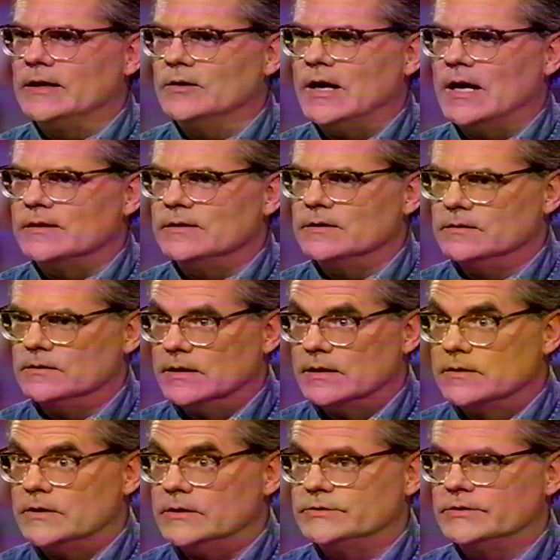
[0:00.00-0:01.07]
on a lot of the
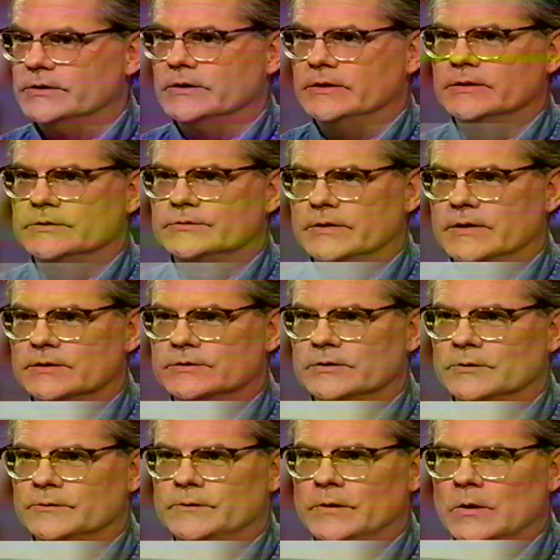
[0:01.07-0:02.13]
literature and the
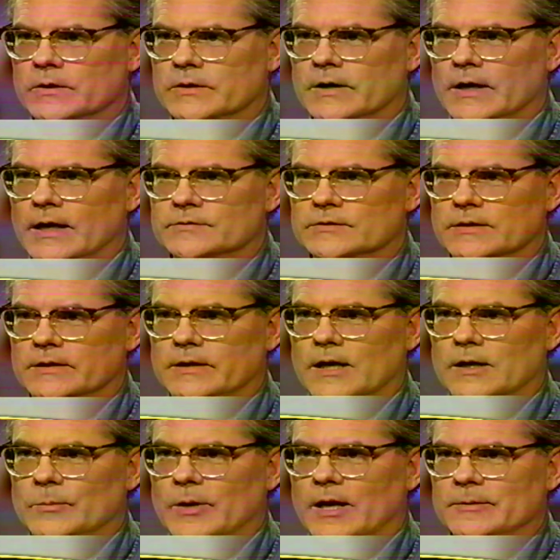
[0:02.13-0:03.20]
traditional photographs of the
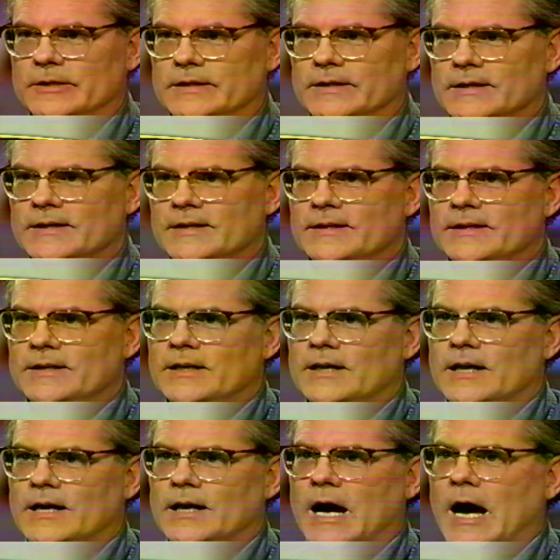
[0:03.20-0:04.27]
Yanomami,
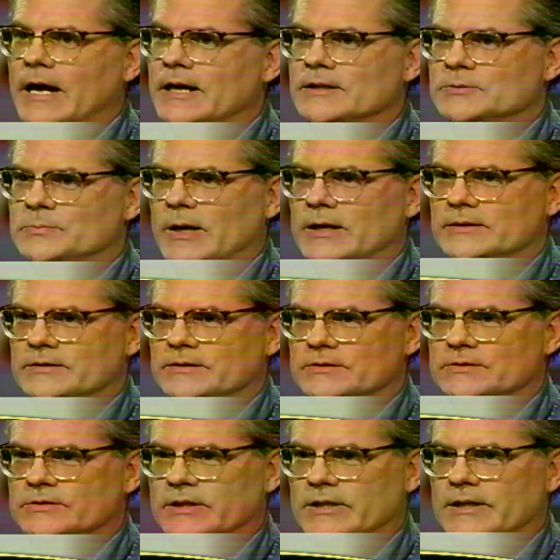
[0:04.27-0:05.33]
I expected to
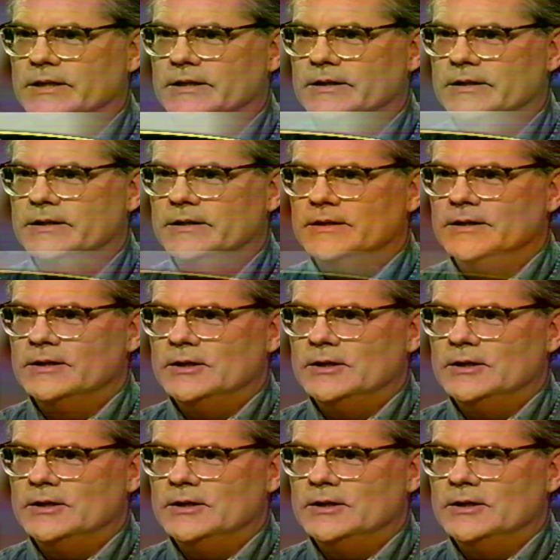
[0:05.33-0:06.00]
see